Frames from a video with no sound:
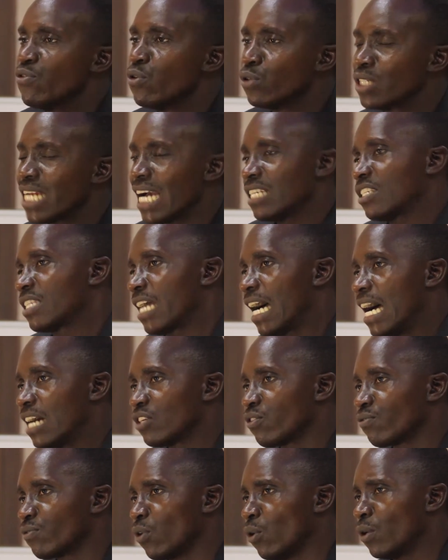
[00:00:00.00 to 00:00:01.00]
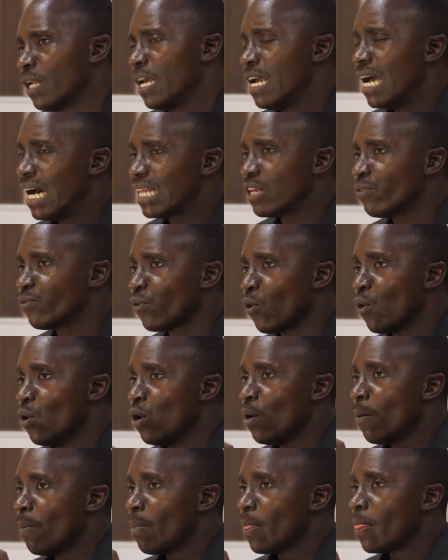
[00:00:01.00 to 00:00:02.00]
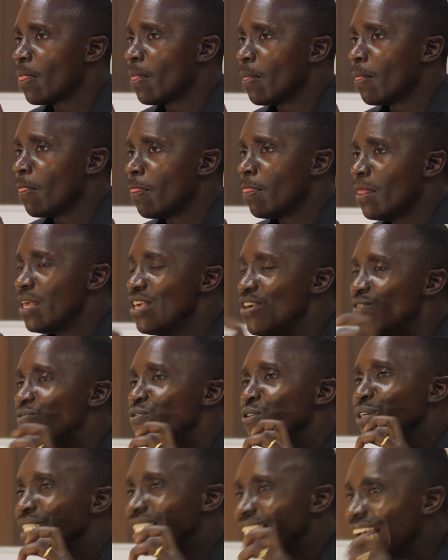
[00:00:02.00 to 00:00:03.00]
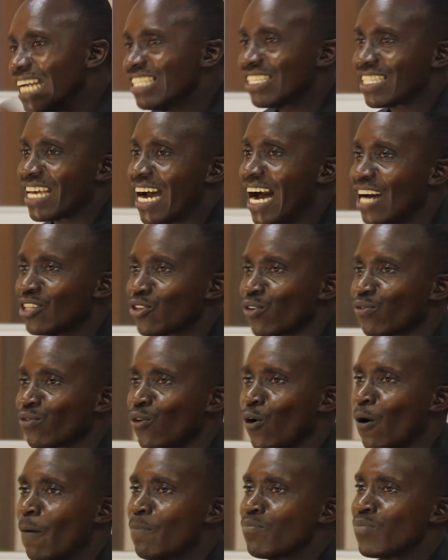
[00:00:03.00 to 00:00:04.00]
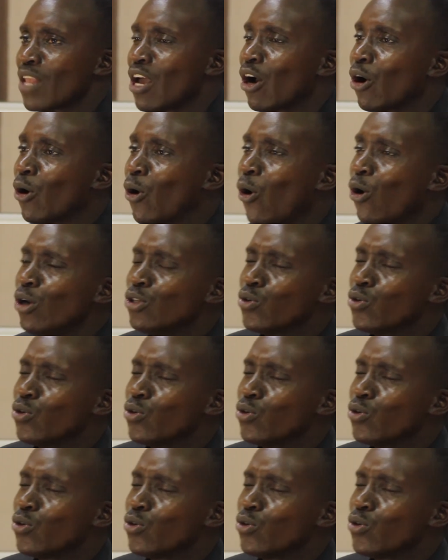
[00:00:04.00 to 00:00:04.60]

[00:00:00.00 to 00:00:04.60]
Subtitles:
you touch the heart of God. And therefore, if you touch the heart of God, God